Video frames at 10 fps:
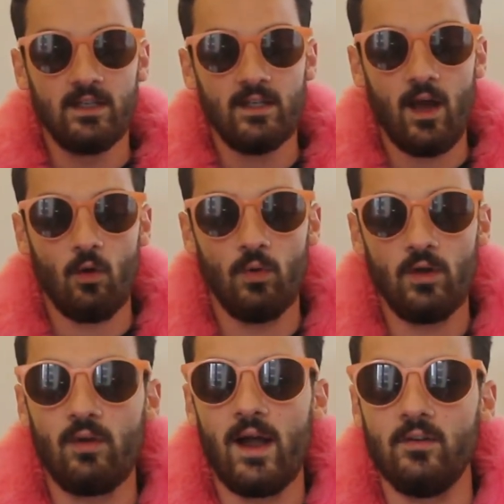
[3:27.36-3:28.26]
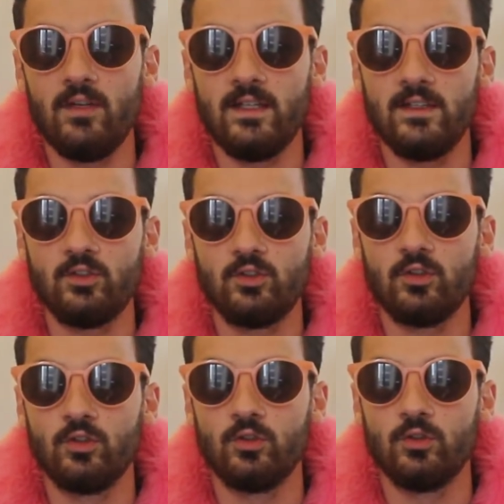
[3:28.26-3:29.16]
Now we're rounding
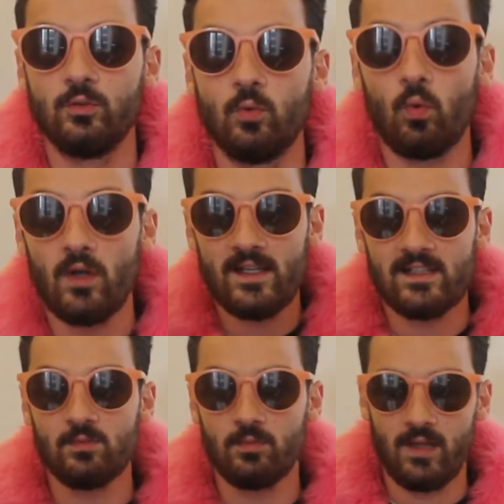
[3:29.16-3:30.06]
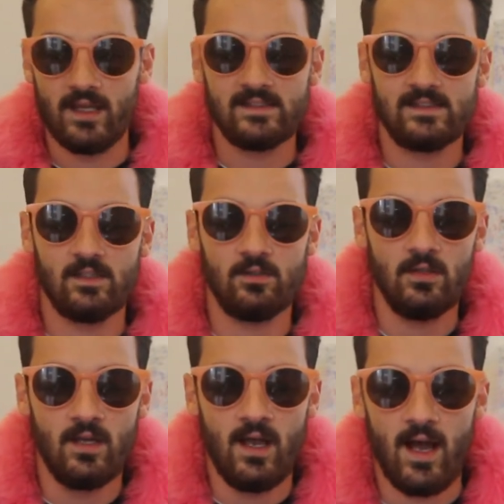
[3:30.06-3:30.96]
to 1 decimal place still,
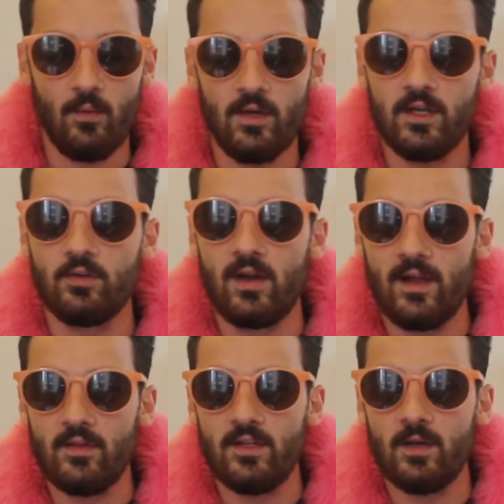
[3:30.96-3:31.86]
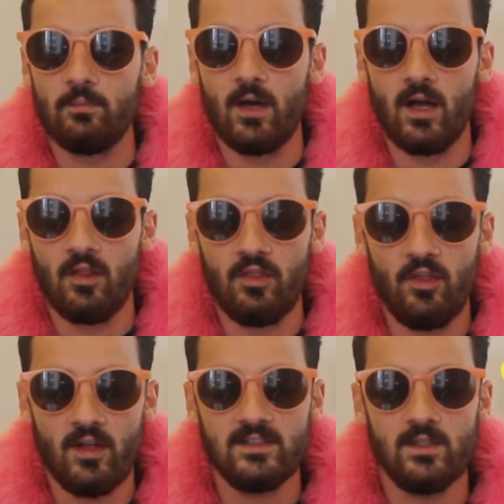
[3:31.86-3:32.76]
and we're going to round the number
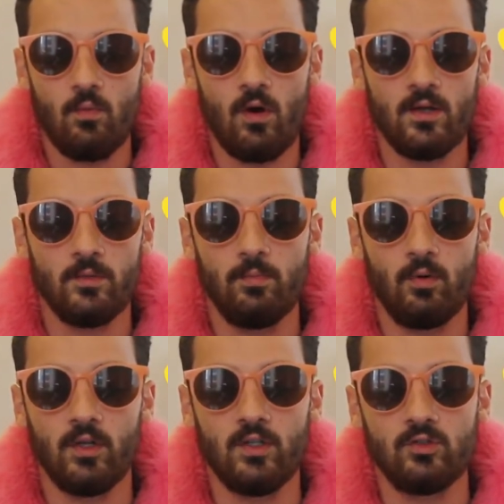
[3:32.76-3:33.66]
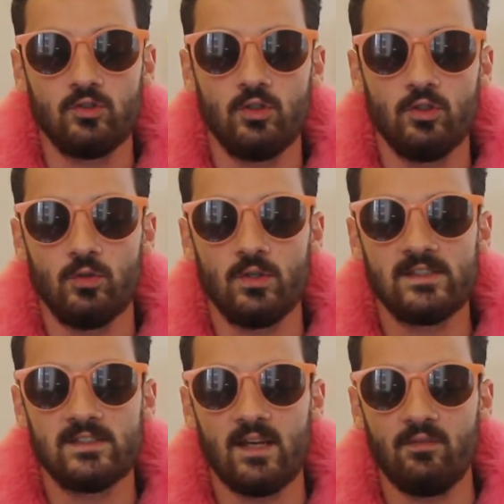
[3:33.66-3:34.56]

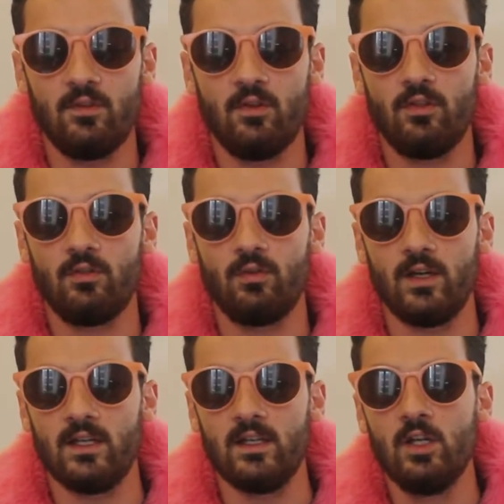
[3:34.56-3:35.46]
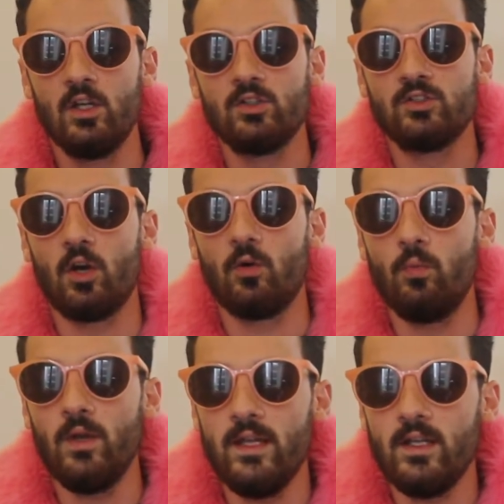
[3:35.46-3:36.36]
31.273. So
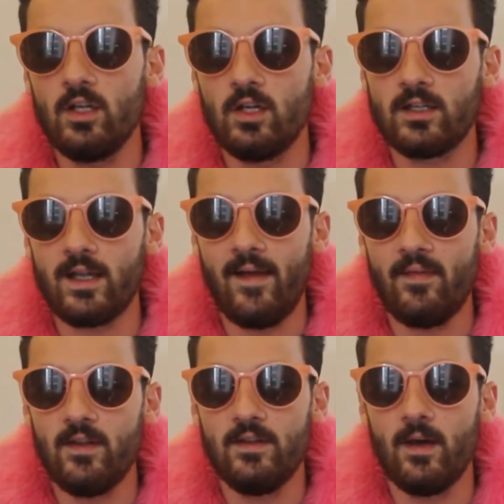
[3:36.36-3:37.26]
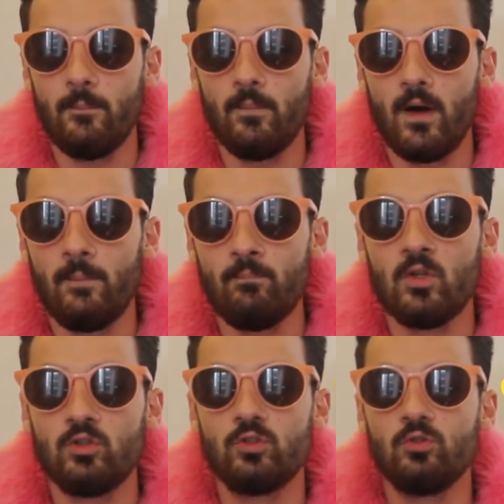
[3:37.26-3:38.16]
we look at the number
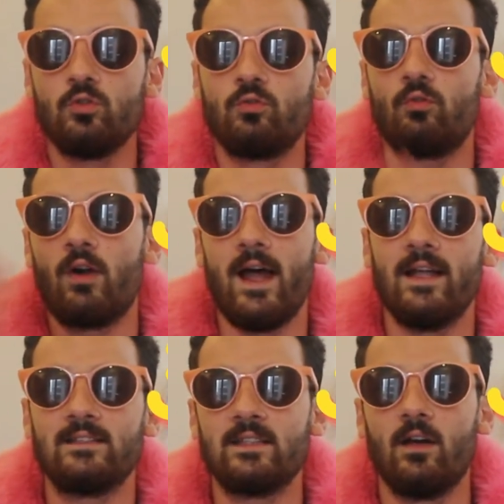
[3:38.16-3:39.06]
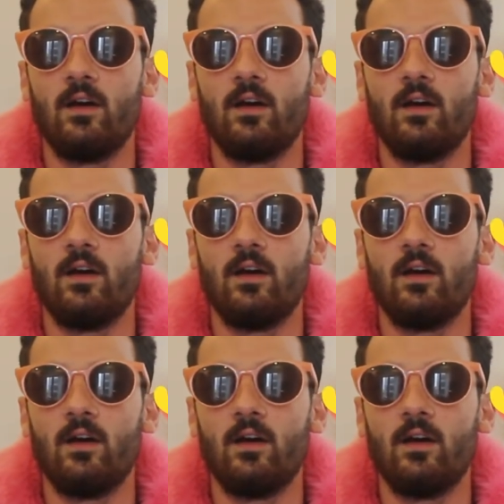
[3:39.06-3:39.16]
to the right